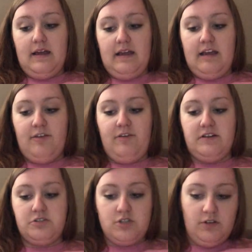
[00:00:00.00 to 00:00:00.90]
If a
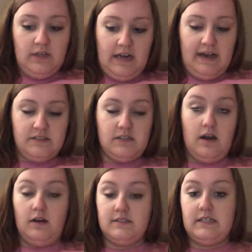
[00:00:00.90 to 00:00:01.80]
student has to
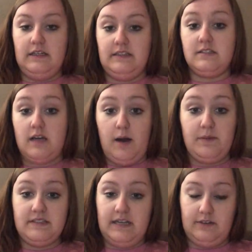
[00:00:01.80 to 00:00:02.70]
constantly stop
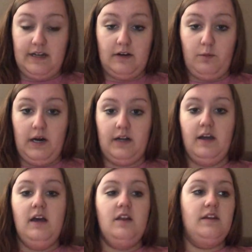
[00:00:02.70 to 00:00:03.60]
and sound out a word,
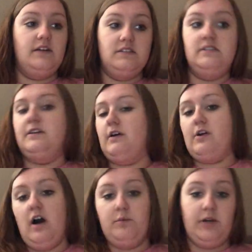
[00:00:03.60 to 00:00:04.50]
there is zero
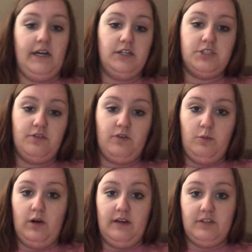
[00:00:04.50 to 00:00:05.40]
comprehension
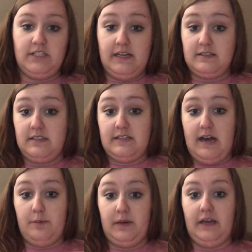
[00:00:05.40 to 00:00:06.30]
from whatever text is
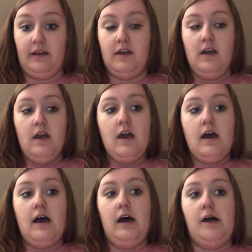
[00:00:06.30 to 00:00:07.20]
happening.
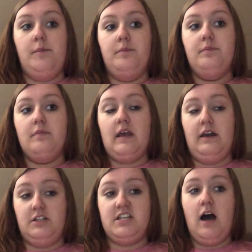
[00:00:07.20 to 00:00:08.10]
And
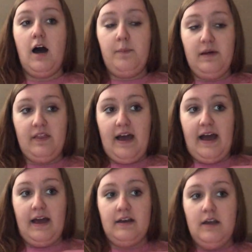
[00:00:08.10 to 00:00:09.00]
on top of
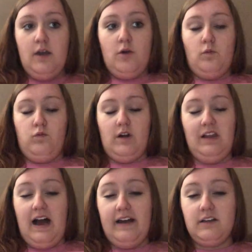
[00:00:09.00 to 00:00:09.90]
that,
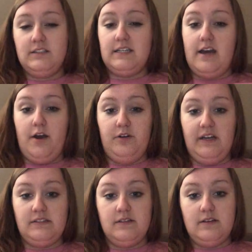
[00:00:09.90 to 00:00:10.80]
relying on
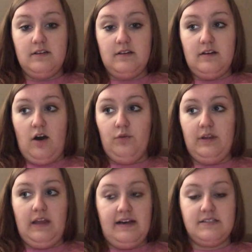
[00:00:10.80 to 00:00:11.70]
decoding
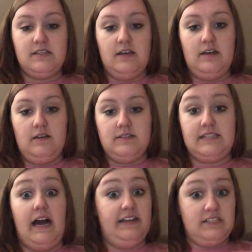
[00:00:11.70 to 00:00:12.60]

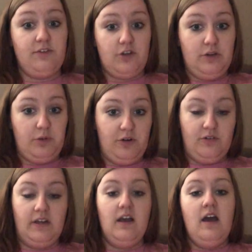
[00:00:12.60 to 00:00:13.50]
scientifically
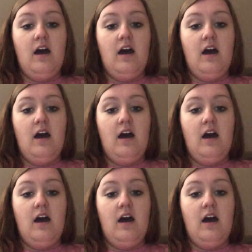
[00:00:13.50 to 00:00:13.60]
proven,